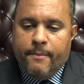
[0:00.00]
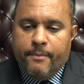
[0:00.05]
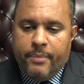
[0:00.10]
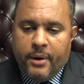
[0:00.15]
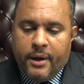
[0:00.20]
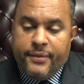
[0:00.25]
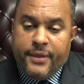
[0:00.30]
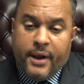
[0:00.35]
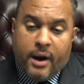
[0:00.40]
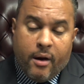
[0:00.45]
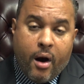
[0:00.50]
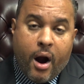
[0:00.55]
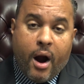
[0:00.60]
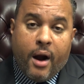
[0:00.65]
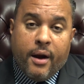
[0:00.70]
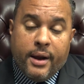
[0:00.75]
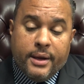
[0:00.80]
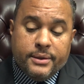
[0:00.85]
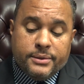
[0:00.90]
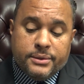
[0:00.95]
But there
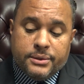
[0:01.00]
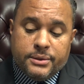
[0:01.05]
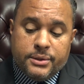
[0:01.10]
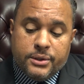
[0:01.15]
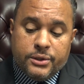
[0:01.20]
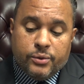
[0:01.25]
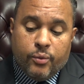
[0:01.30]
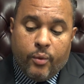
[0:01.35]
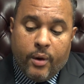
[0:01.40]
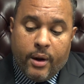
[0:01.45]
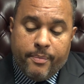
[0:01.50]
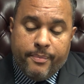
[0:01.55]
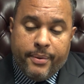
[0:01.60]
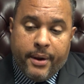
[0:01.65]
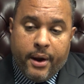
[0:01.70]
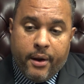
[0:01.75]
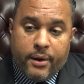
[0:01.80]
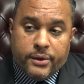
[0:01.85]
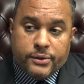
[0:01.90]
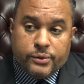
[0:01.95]
are instances where
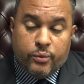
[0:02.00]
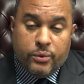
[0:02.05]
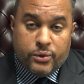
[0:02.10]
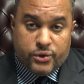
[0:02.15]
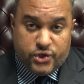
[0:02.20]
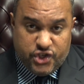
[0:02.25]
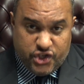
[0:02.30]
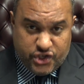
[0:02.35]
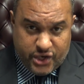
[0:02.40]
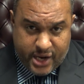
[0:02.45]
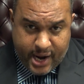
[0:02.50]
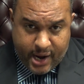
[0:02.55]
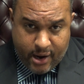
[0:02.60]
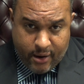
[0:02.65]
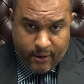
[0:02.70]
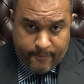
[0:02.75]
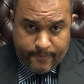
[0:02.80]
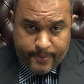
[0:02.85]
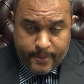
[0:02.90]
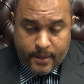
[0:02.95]
parents will
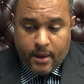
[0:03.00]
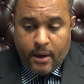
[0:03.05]
share